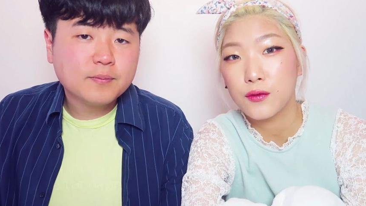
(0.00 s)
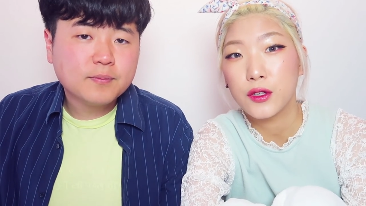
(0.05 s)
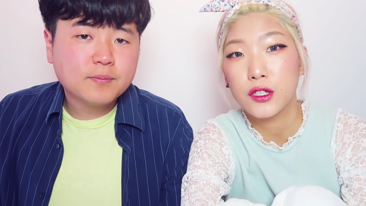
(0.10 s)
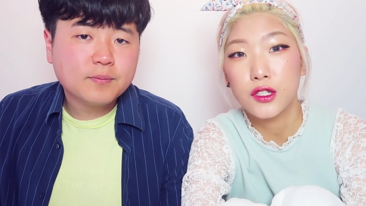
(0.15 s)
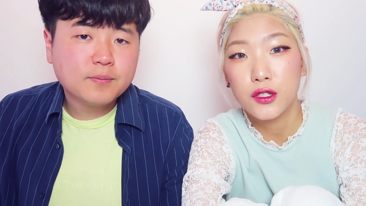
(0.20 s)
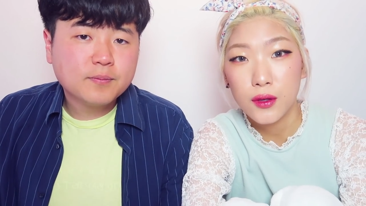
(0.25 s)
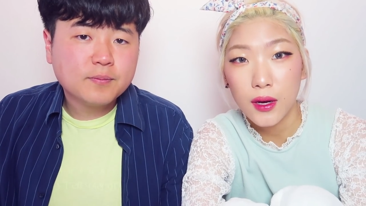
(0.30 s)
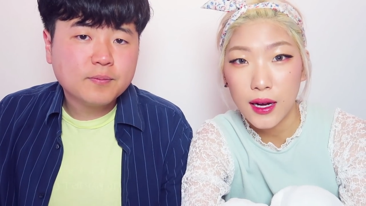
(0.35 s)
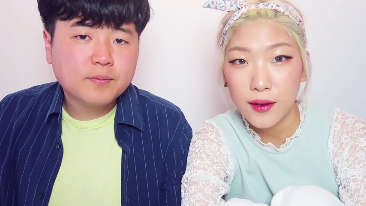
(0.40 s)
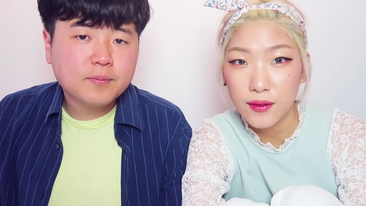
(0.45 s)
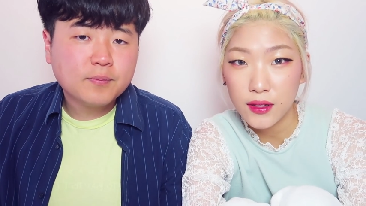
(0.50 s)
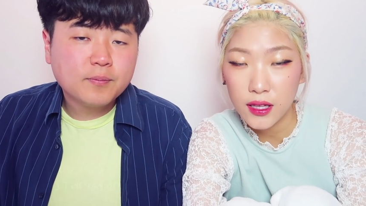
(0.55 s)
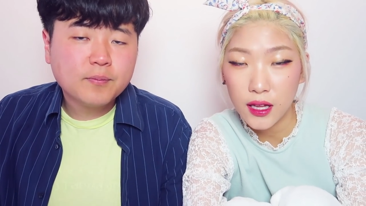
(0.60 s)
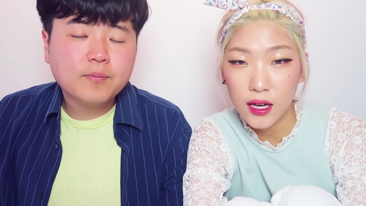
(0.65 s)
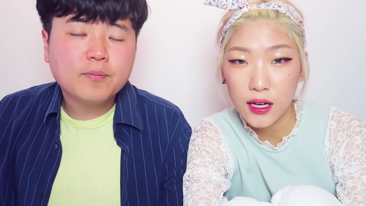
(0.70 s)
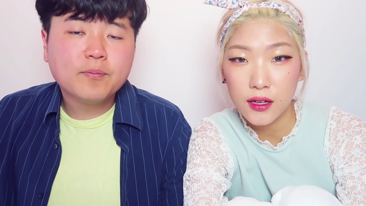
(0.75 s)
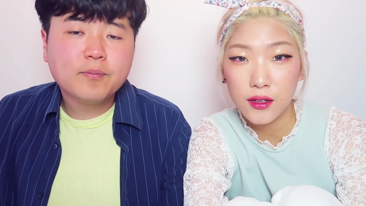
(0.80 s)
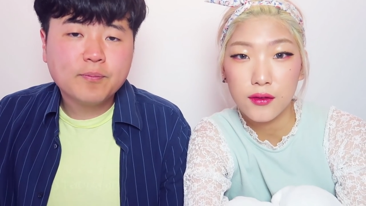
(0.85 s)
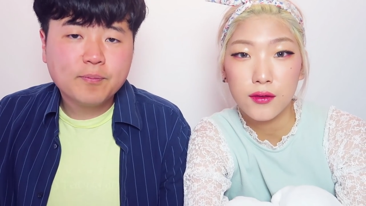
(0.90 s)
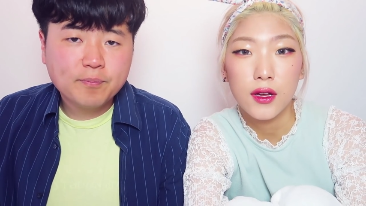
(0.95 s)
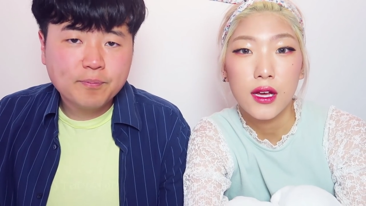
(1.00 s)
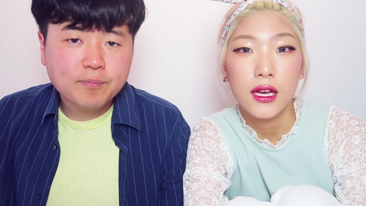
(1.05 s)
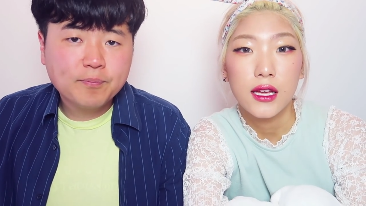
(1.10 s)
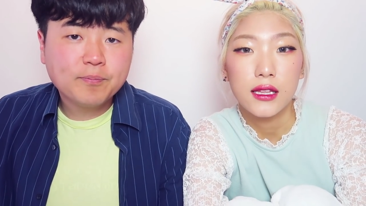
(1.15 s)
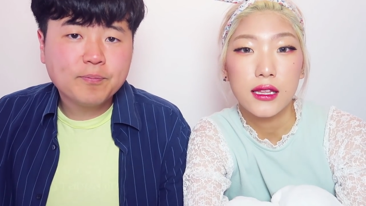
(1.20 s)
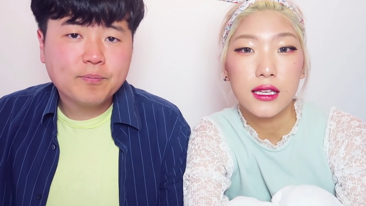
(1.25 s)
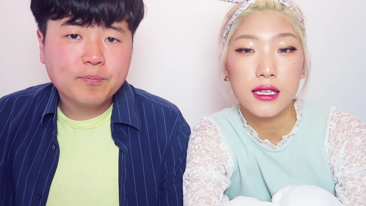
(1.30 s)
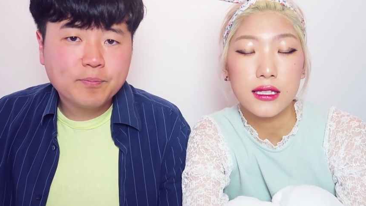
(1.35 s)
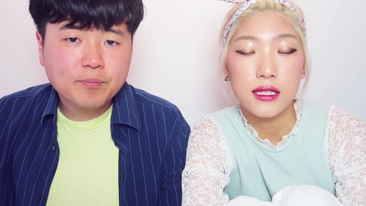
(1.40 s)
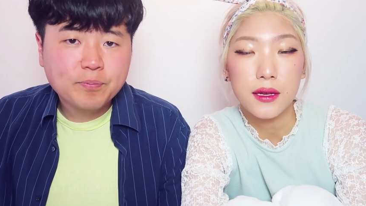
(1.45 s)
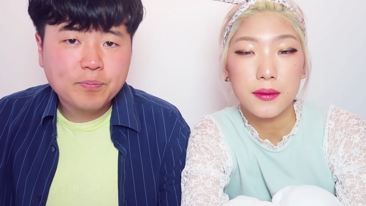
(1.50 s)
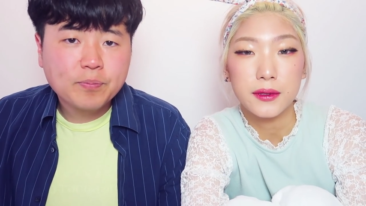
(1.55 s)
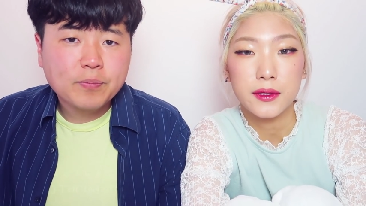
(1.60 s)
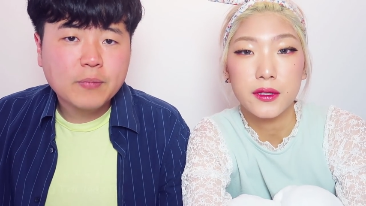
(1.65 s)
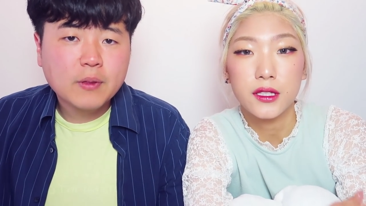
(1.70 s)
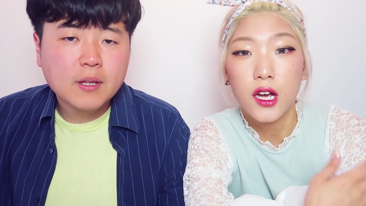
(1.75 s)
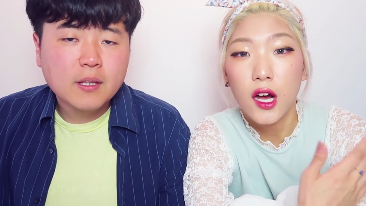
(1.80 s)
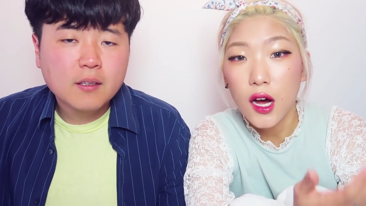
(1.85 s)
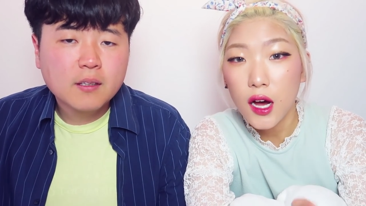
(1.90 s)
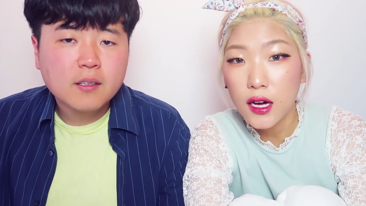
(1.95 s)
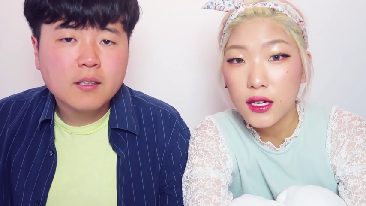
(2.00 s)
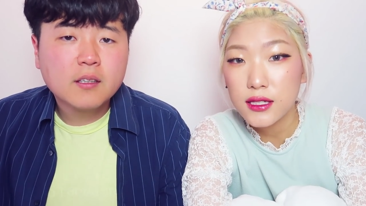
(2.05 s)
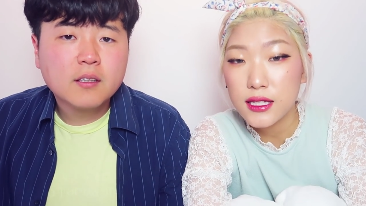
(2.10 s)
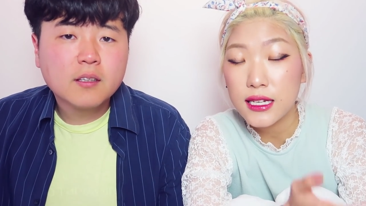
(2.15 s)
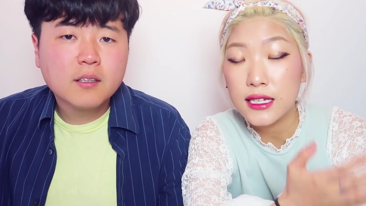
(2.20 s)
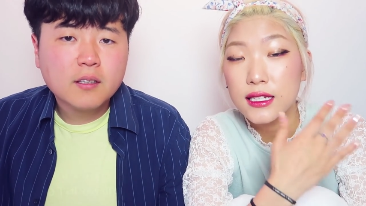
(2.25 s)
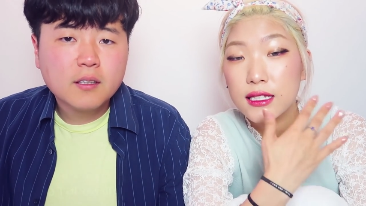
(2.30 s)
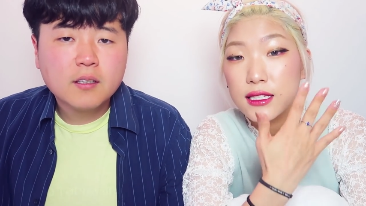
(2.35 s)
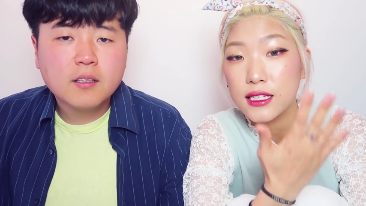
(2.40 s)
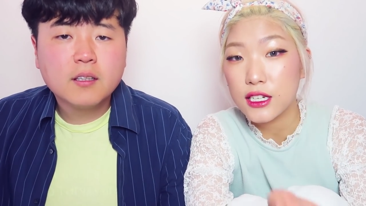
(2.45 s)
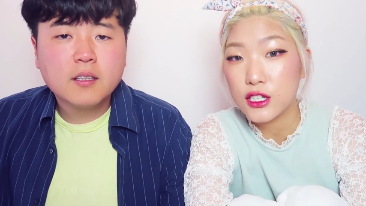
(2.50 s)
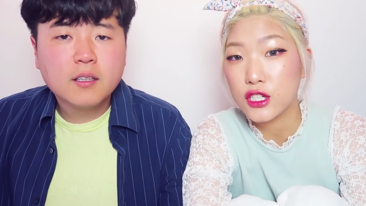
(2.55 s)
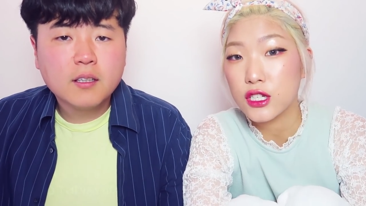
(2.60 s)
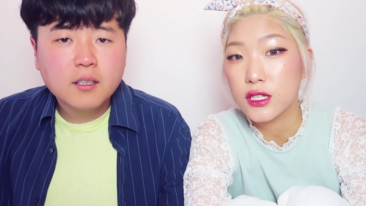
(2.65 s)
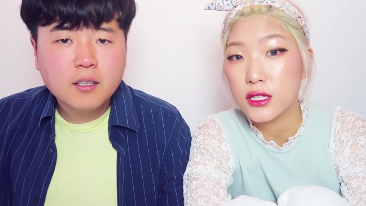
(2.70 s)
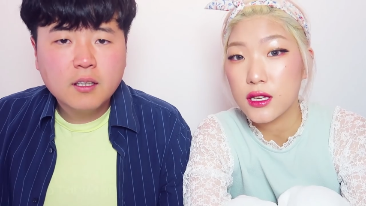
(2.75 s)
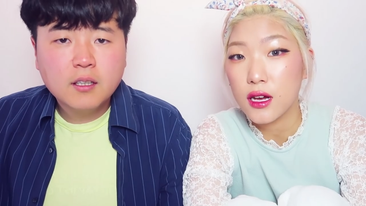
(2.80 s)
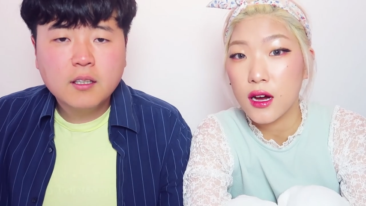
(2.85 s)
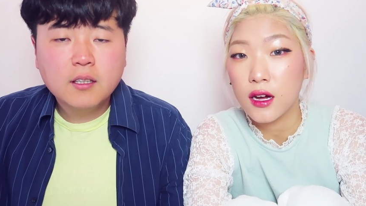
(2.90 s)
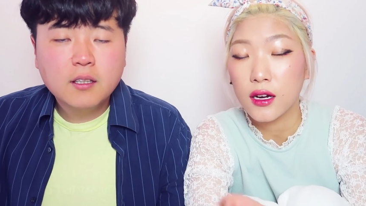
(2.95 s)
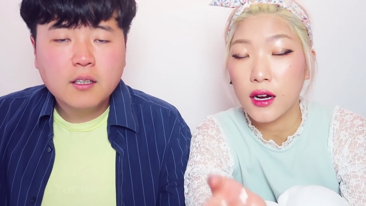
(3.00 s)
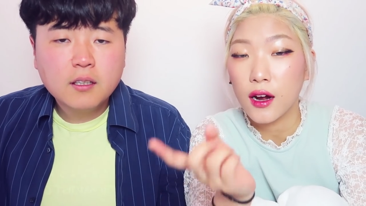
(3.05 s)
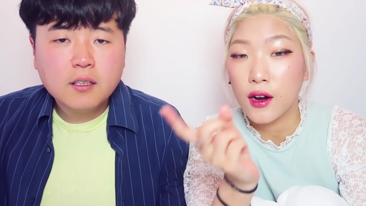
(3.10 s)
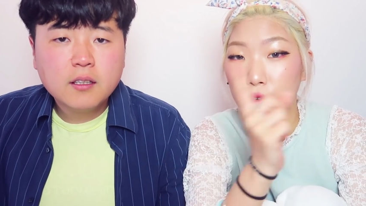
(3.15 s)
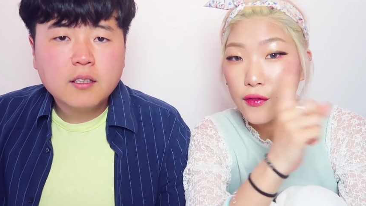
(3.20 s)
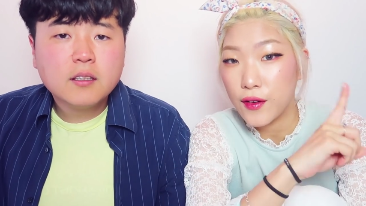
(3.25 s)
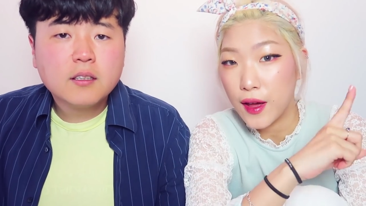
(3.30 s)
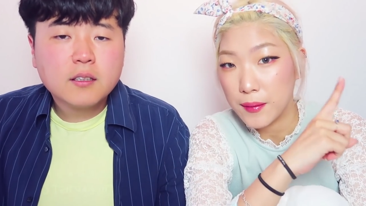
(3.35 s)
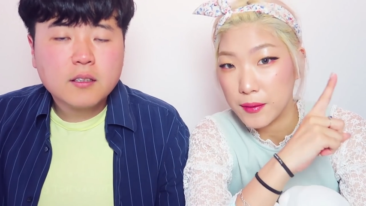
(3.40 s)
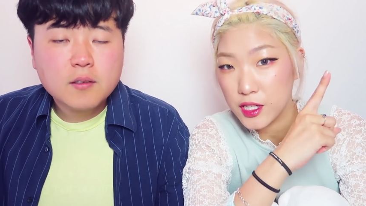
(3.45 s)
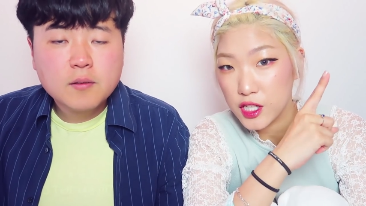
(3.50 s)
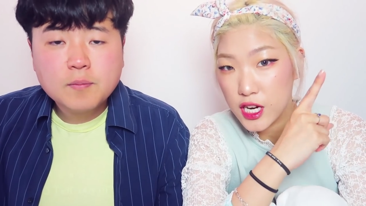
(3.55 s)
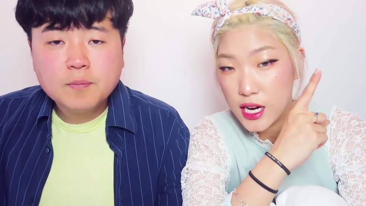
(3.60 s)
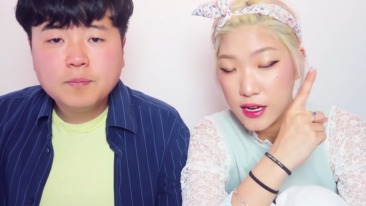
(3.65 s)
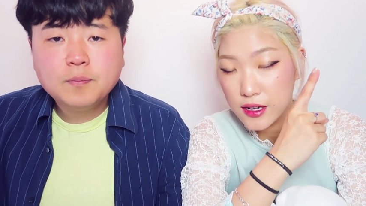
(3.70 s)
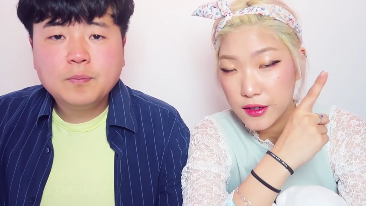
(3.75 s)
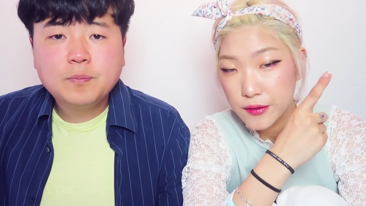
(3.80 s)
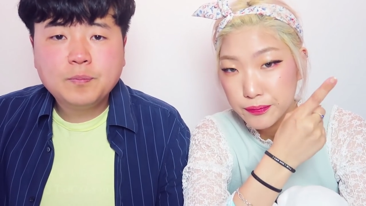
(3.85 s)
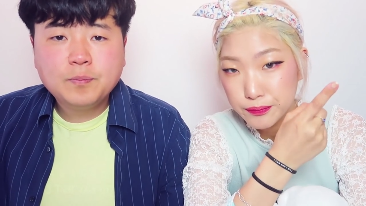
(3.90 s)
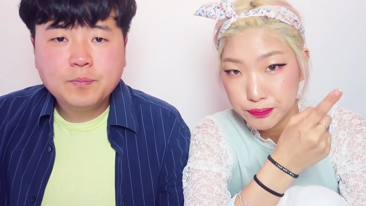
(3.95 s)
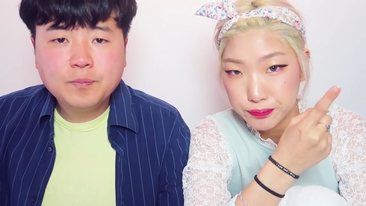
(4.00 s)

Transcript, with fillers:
Speaker 1: we do have a lot of these types of talks and discussions on our family channel,